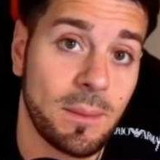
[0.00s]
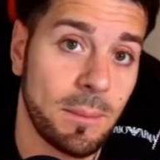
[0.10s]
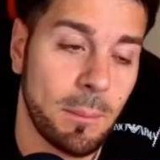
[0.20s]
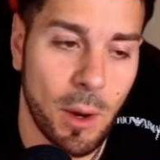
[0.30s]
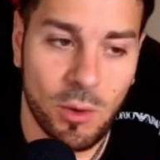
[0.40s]

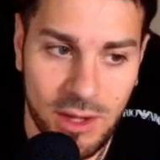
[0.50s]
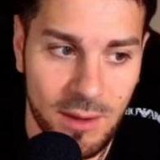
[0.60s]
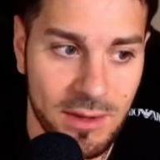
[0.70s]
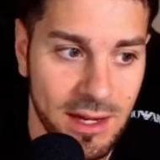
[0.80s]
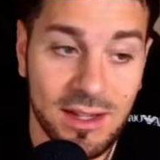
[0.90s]
Both are
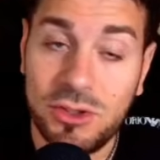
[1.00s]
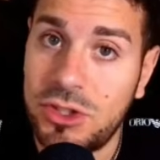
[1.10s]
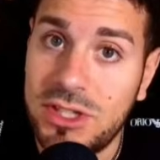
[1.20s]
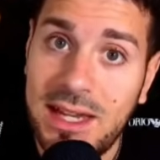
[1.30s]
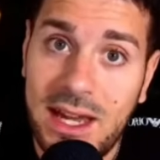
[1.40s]
very
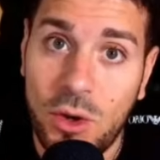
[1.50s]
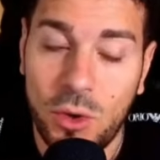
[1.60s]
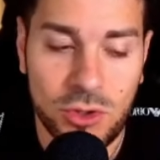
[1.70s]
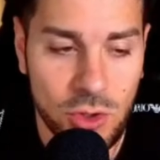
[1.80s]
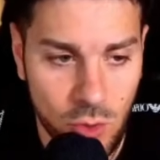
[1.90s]
interesting and
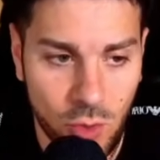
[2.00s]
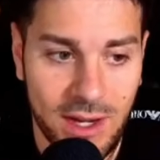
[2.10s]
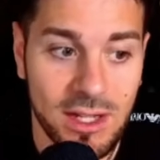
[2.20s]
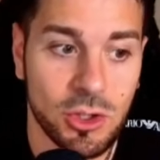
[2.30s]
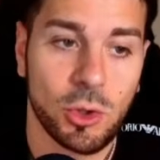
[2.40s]
also
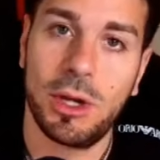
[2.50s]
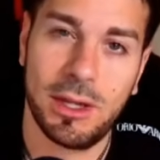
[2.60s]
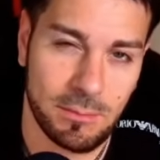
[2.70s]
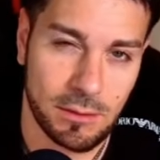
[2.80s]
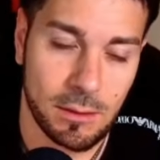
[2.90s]
quite
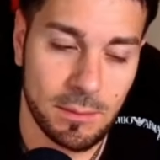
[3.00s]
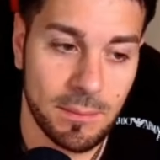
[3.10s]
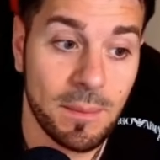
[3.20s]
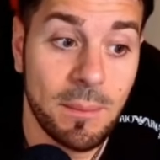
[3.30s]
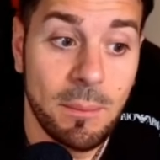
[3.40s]
annoying.
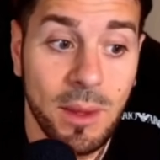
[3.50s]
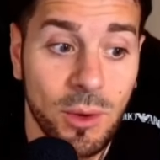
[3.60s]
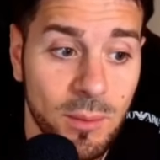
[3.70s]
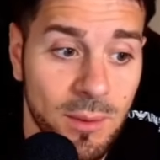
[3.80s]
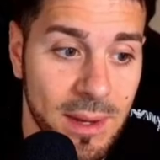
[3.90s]
But
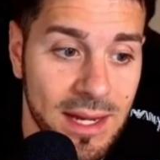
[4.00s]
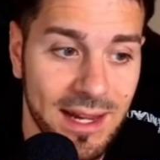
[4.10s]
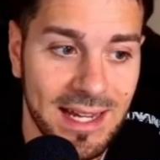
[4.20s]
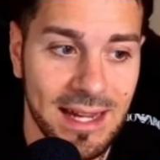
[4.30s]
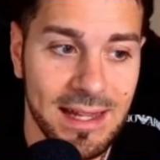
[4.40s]
when we play the
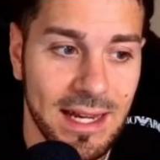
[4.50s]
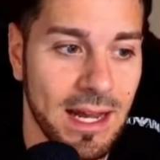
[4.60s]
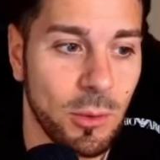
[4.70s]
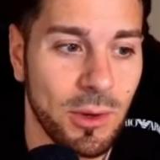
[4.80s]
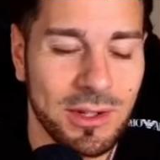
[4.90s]

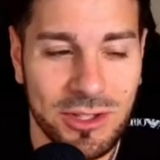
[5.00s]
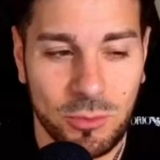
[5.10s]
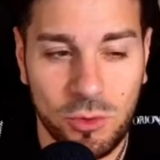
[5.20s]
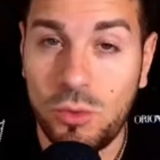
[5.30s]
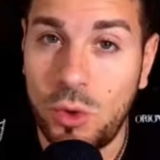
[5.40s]
Catalan with this
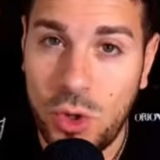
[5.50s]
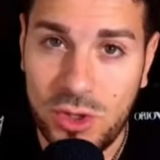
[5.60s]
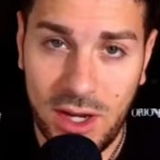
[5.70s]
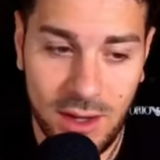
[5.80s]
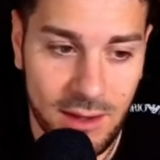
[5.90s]
move
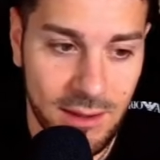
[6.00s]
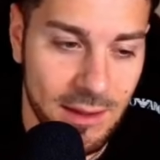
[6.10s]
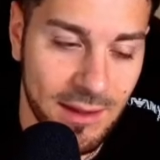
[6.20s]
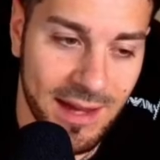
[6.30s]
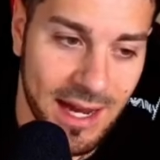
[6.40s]
order,
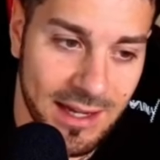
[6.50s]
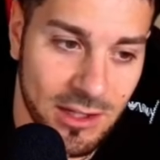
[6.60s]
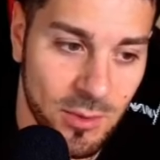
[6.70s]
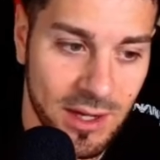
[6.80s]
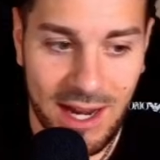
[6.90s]
that
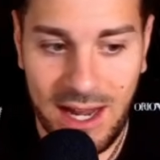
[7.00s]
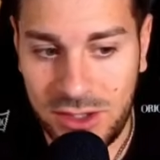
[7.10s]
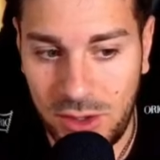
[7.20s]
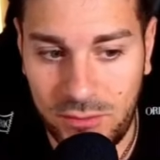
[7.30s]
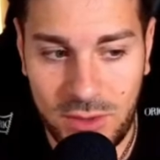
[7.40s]
is, we
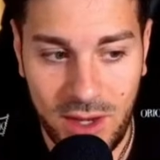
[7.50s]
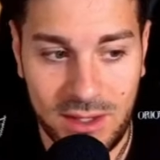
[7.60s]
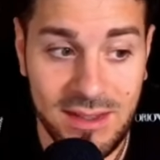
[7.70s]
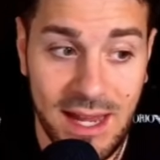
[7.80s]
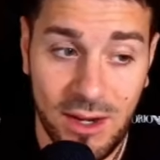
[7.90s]
castle
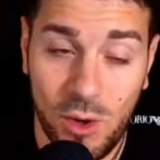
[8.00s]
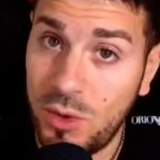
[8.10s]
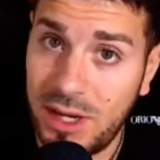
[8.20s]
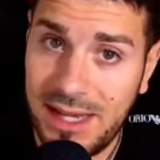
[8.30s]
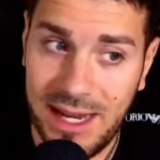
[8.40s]
first and
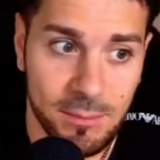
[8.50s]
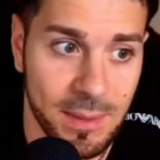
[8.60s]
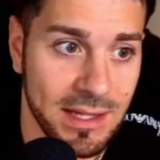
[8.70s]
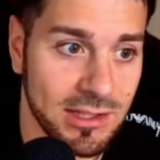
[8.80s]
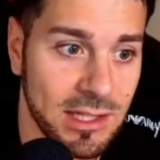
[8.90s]
only then
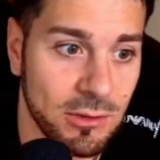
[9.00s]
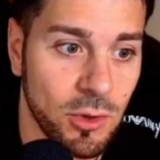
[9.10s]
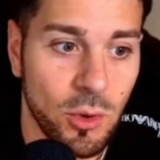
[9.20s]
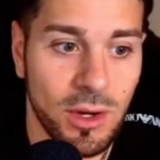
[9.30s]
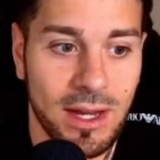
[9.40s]
play
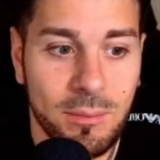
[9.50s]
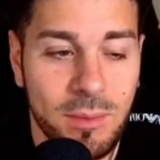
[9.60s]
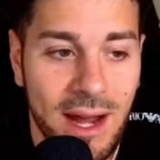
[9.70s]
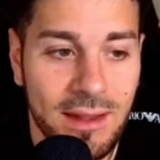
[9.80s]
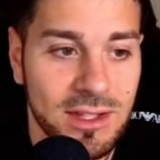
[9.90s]
c4 in
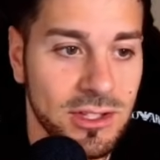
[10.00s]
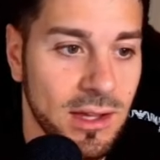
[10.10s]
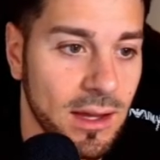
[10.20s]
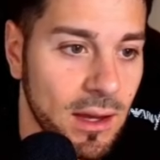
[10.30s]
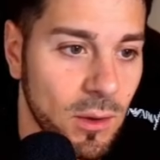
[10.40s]
practice,
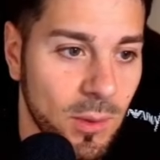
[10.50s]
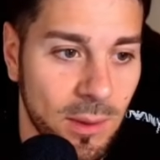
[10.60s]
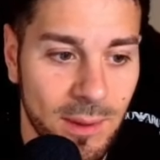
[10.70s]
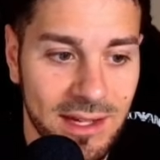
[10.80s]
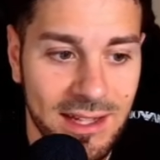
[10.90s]
we
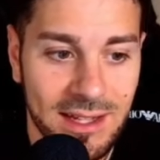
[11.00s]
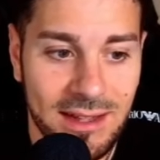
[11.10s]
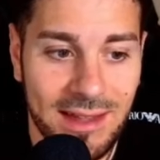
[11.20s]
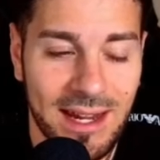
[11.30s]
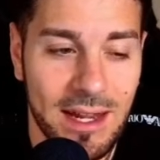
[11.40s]
basically
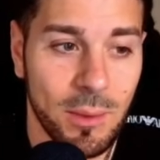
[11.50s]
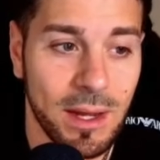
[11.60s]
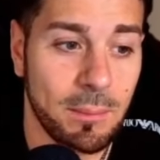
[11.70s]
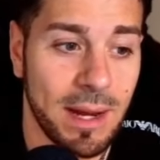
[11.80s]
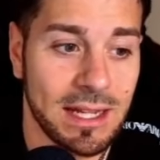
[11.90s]
take
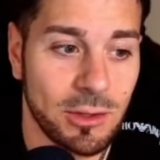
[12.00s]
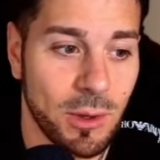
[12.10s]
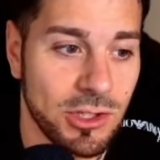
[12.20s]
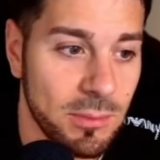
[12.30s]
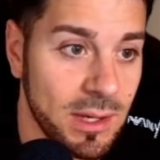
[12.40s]
away black's
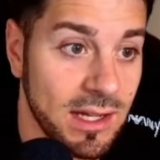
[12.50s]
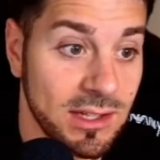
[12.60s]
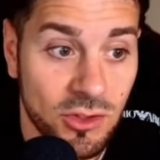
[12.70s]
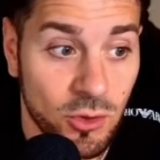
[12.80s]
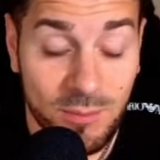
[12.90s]

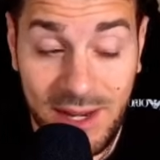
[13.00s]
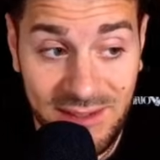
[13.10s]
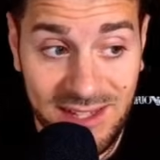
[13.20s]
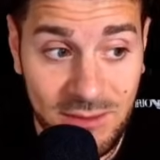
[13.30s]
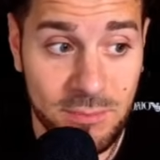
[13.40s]
possibility to play
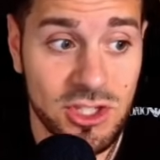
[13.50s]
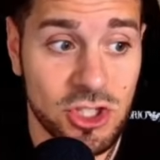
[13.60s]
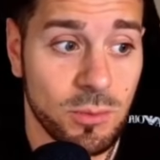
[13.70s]
this bishop